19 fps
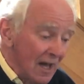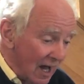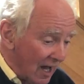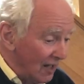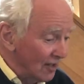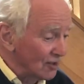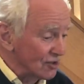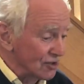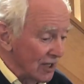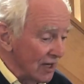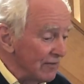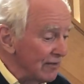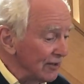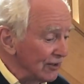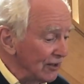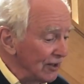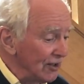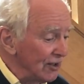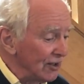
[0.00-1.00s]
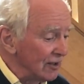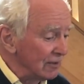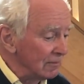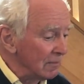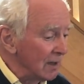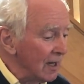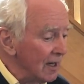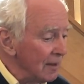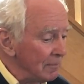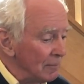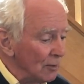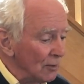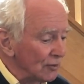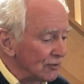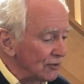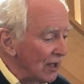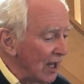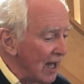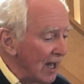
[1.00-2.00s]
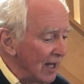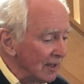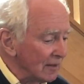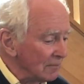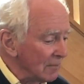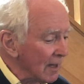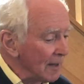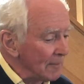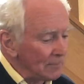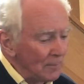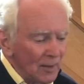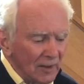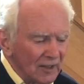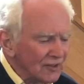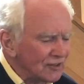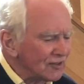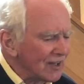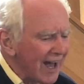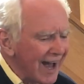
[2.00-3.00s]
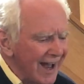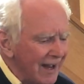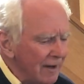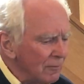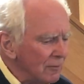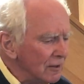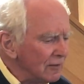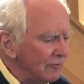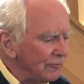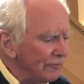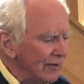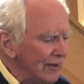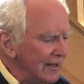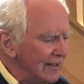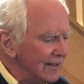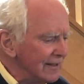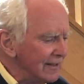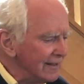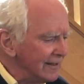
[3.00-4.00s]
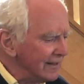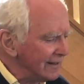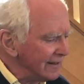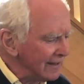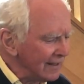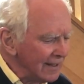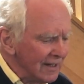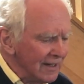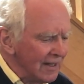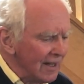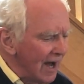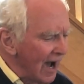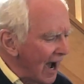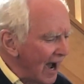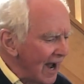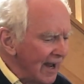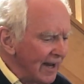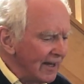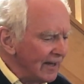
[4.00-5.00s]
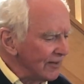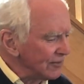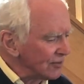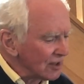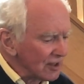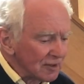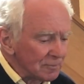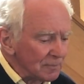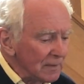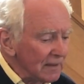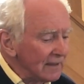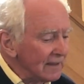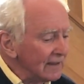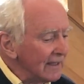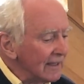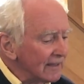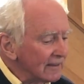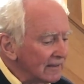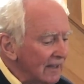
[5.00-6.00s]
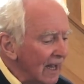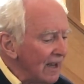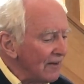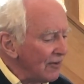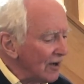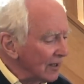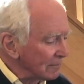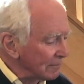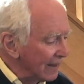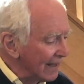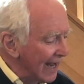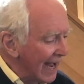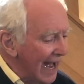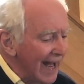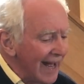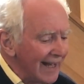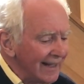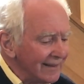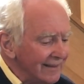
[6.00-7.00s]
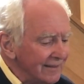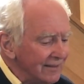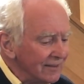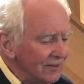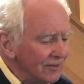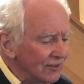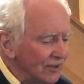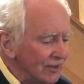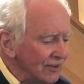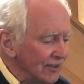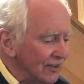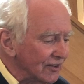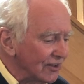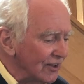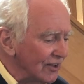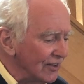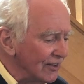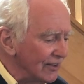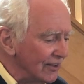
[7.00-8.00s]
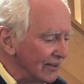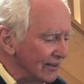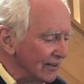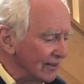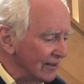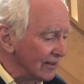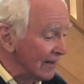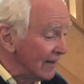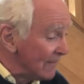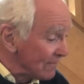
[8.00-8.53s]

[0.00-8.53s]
I'll shove it in my boots and my pockets I will fill. I've just been nicked, I've had my hands in the till.